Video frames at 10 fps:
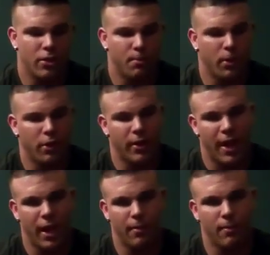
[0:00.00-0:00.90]
Put your
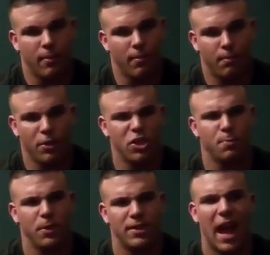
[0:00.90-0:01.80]
name, just
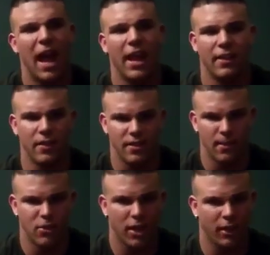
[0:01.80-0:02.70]
put diet in the
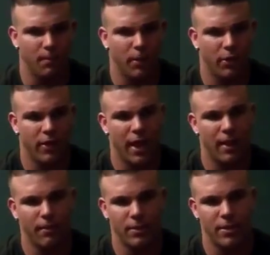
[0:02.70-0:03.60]
subject and put your
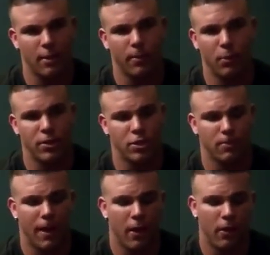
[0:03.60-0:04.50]
name and tell me what you're
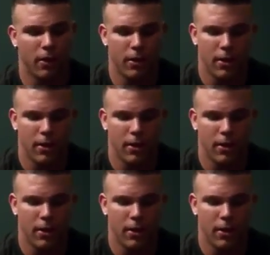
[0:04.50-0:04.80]
about.